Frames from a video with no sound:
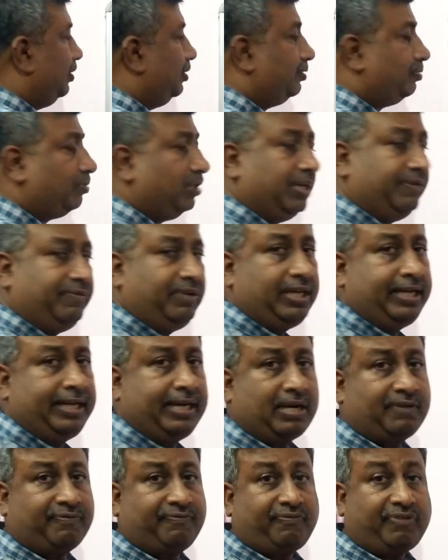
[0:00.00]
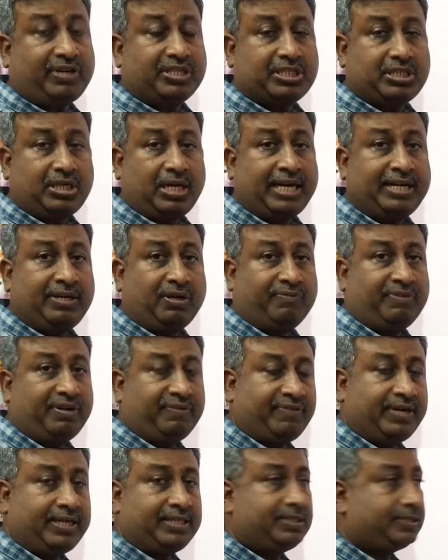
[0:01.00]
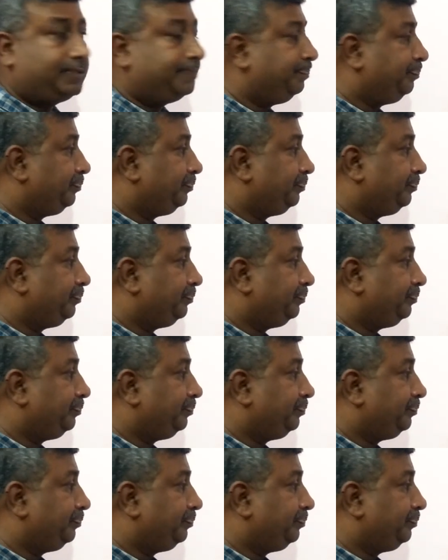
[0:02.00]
So, level A are first line of defense,